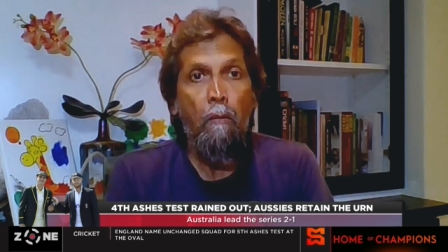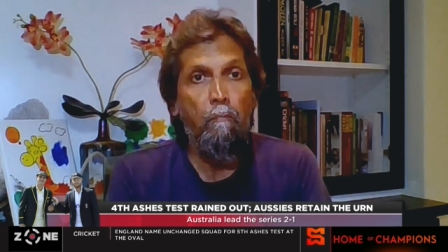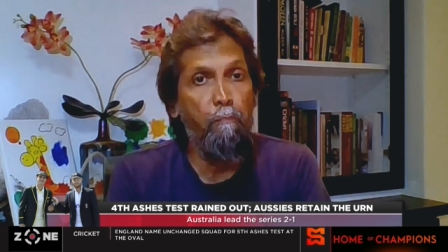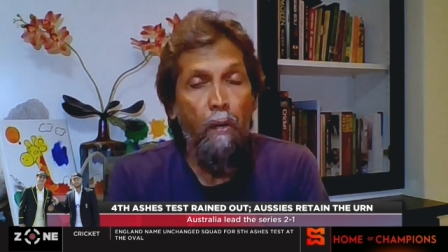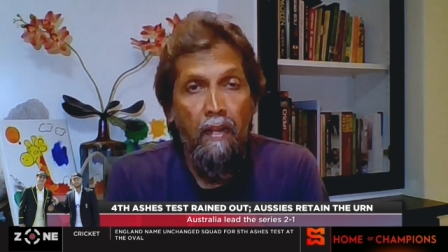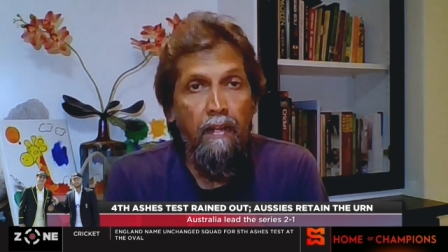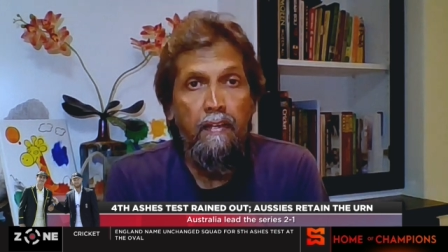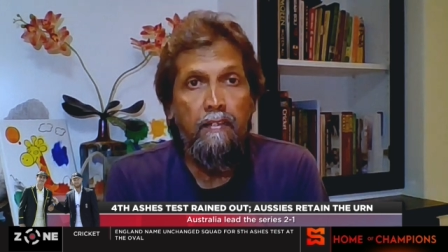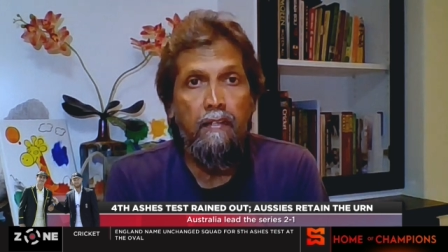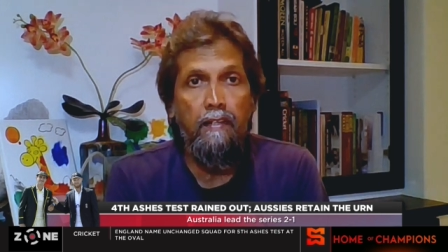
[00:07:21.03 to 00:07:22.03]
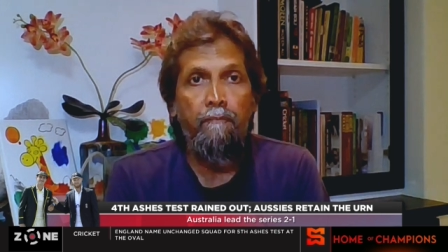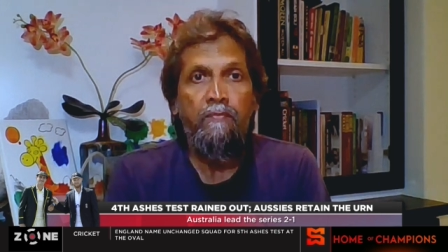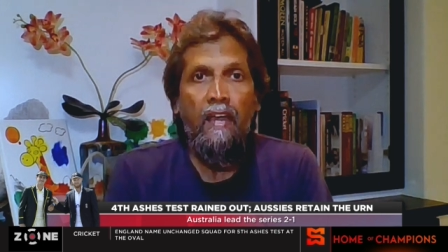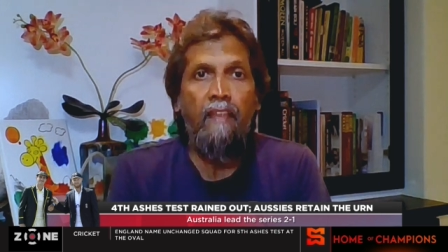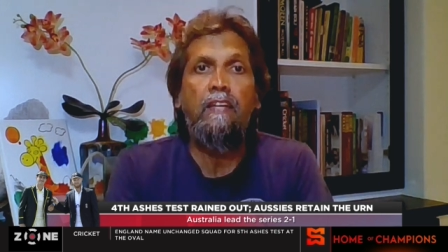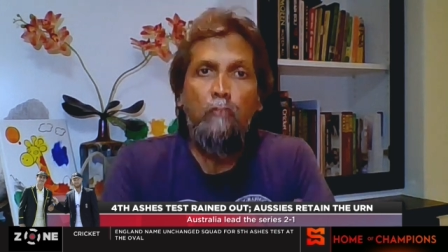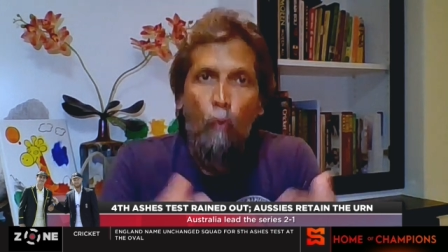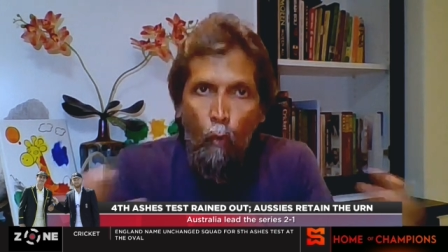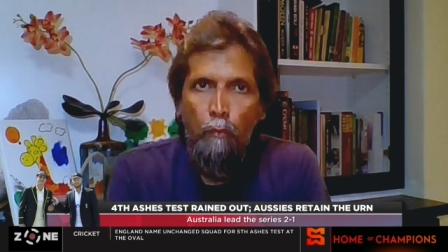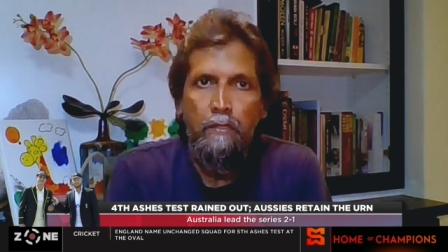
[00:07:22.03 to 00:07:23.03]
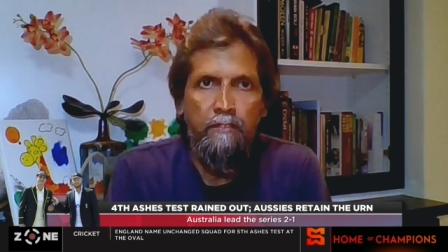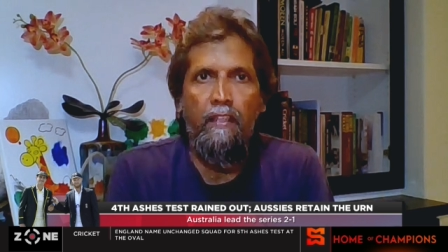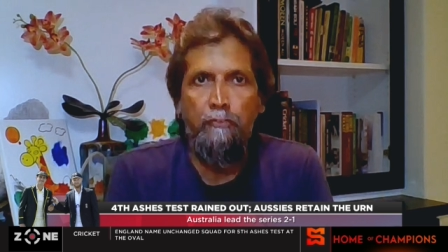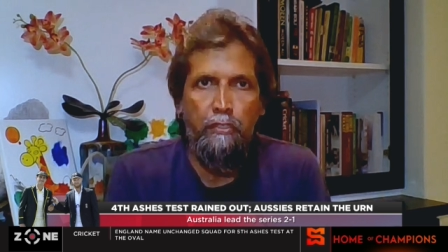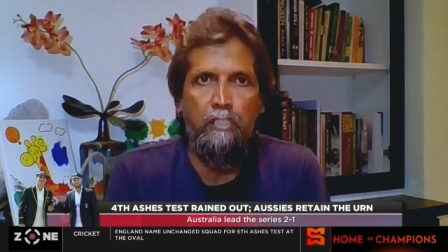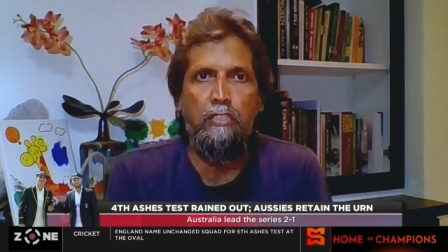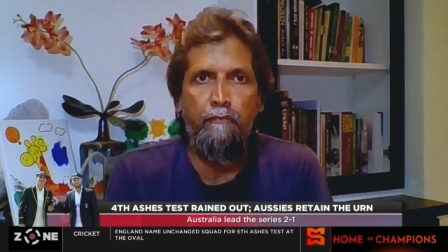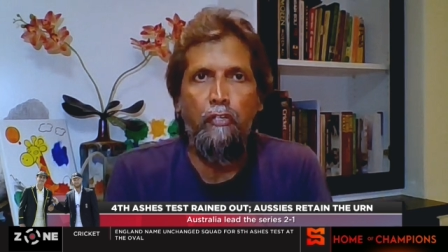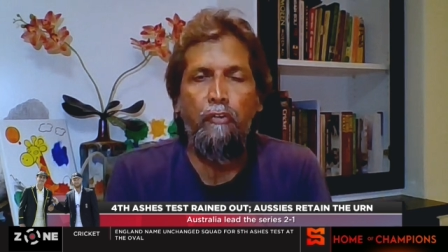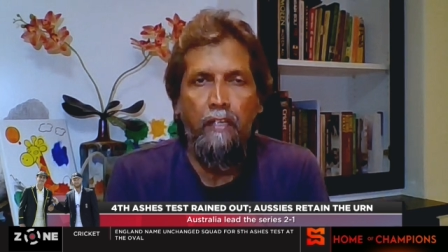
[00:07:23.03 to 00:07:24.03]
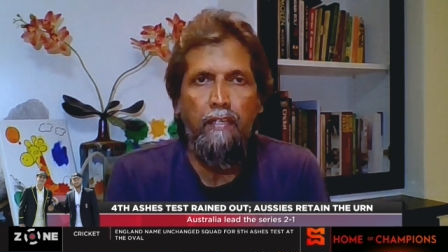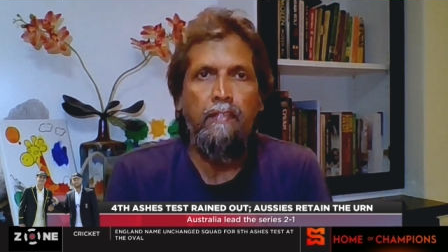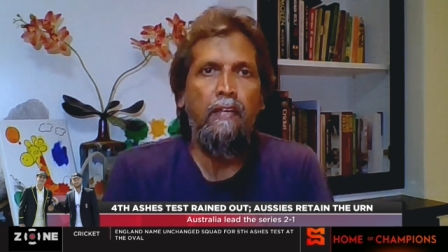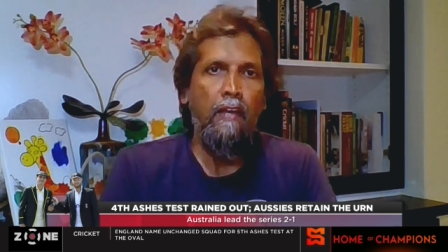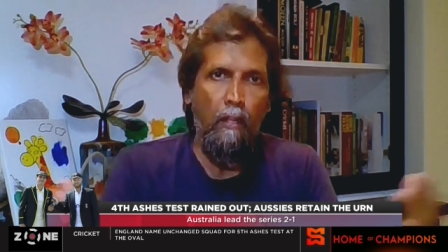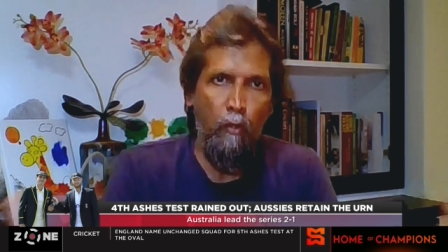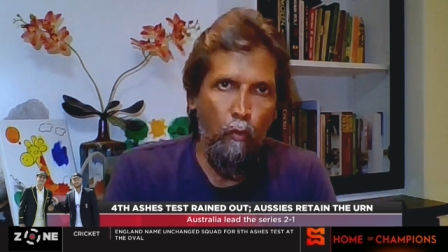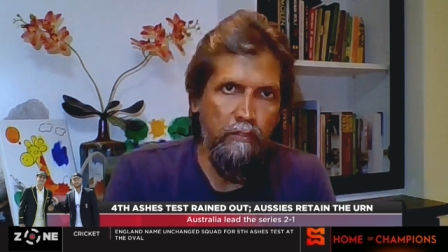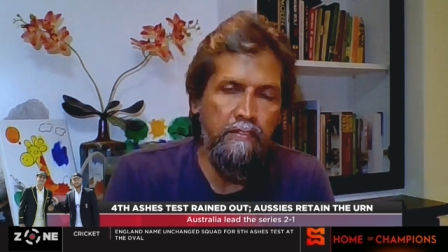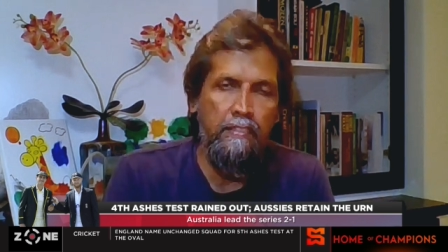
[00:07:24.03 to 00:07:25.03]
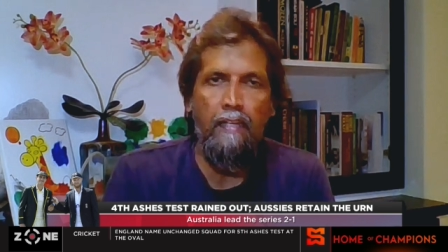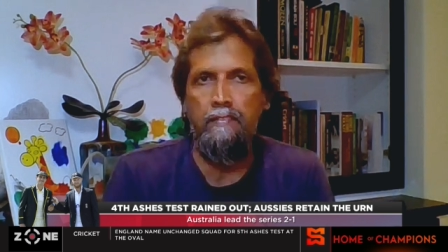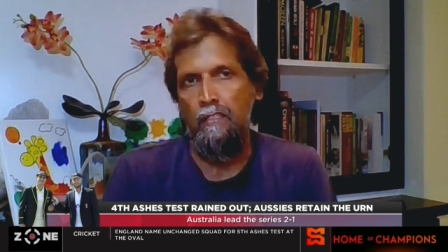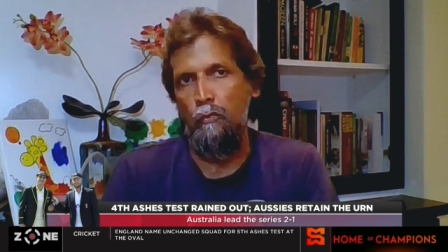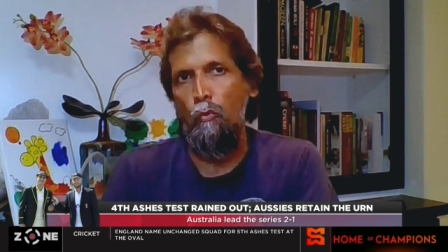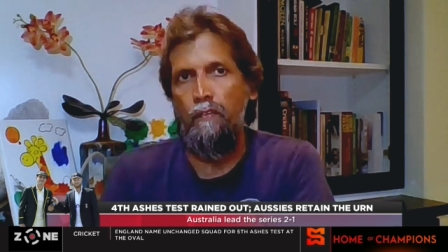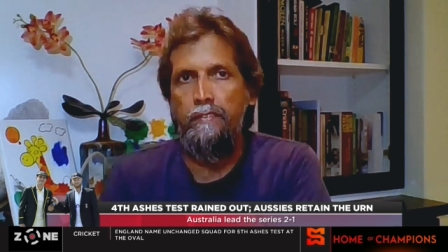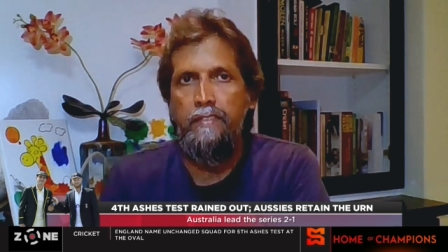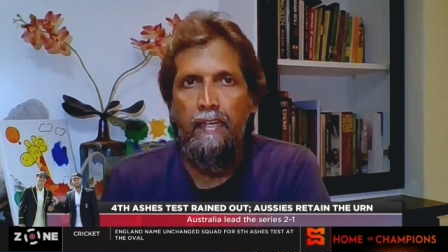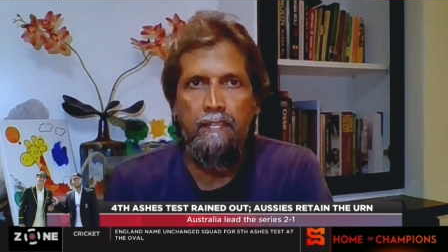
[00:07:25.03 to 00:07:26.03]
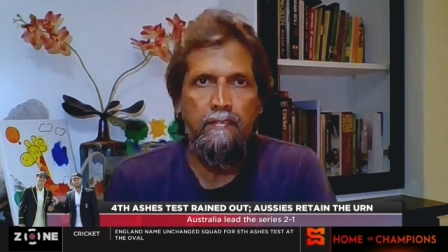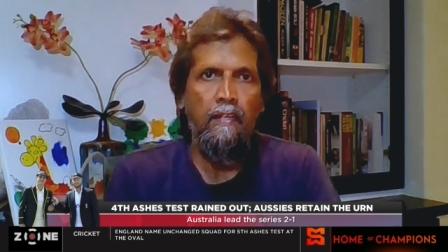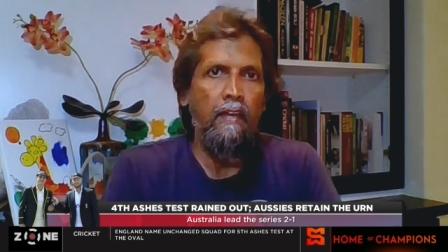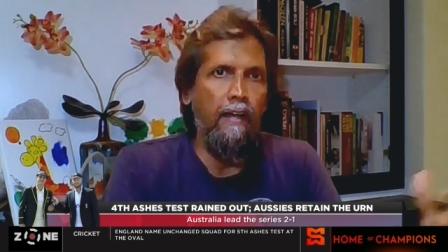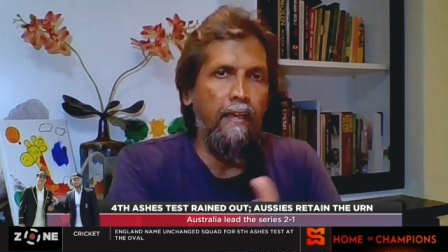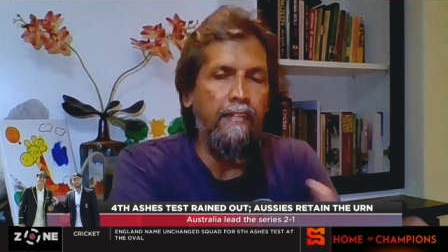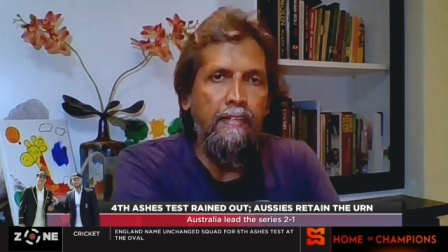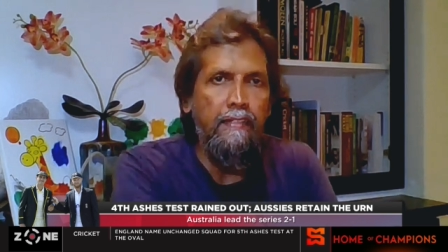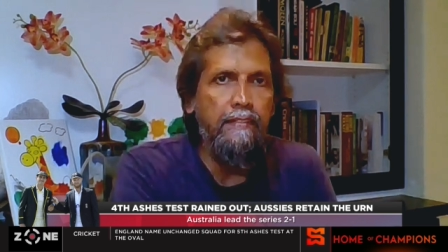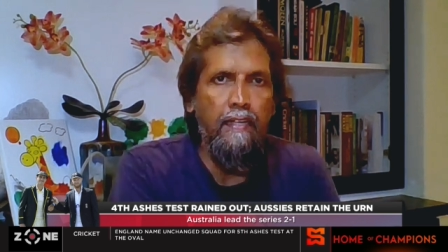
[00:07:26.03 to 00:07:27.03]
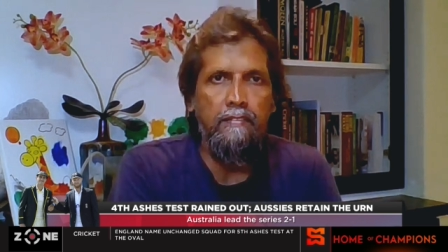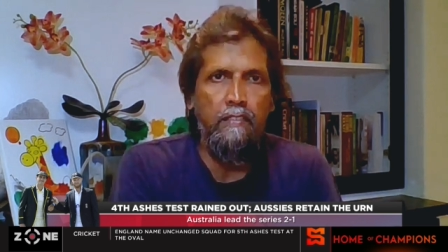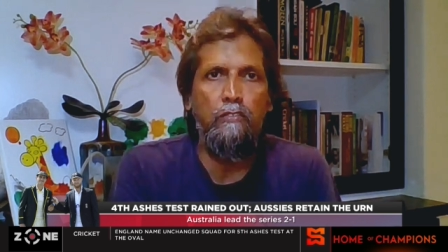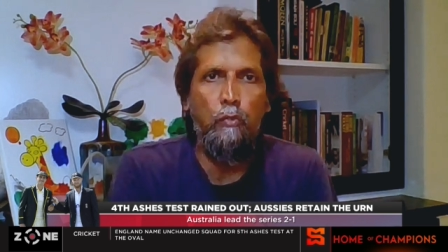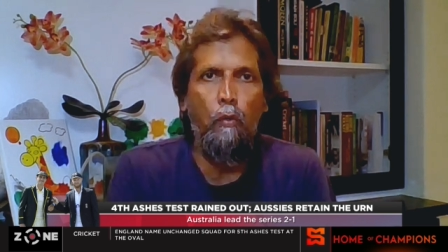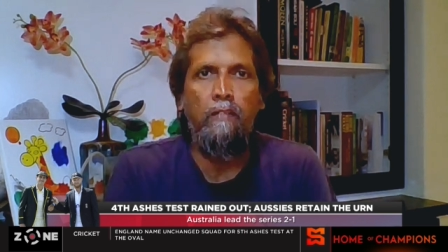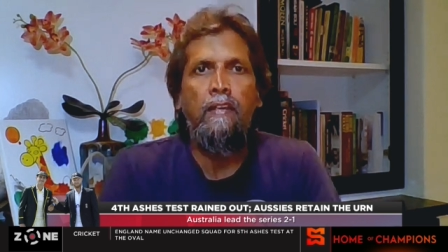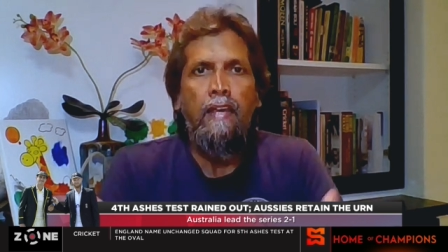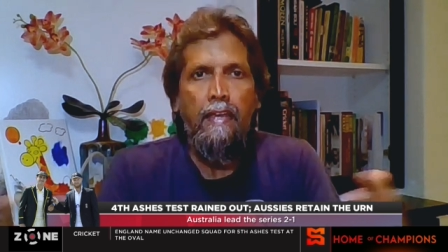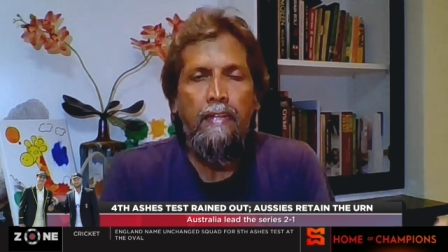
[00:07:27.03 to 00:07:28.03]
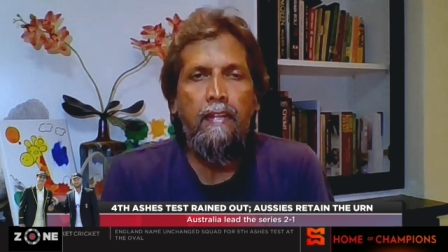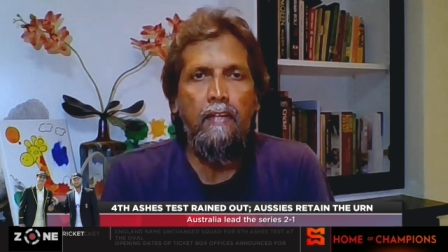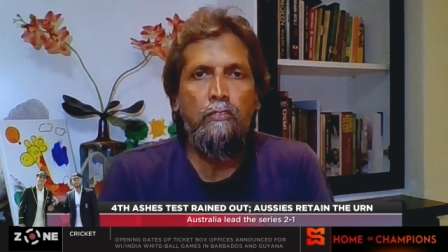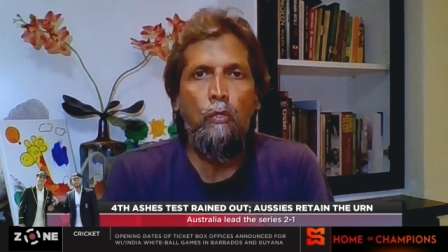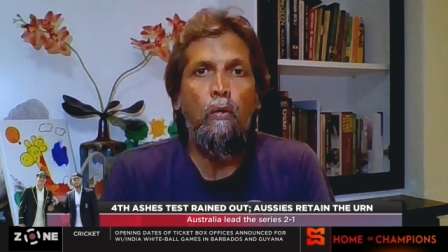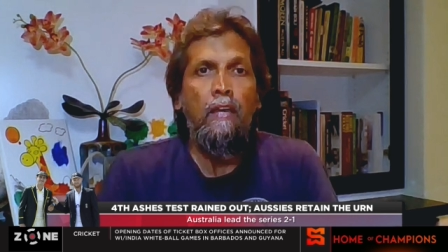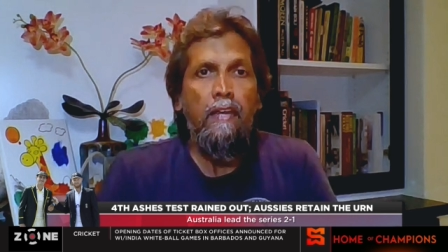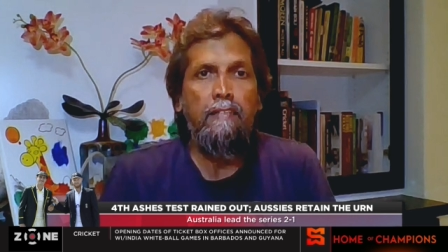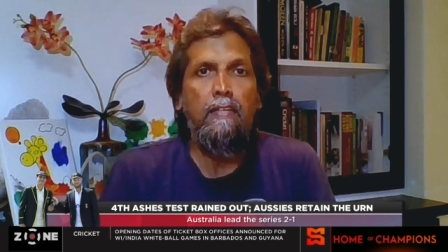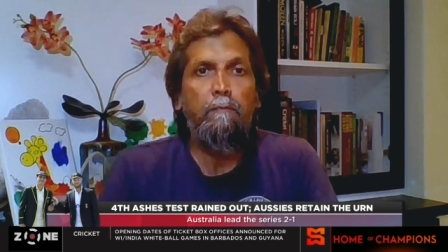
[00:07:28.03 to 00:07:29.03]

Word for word: brilliantly and there's always that tradition for cricket a lord's test an oval test a headingley test and so on in england so it,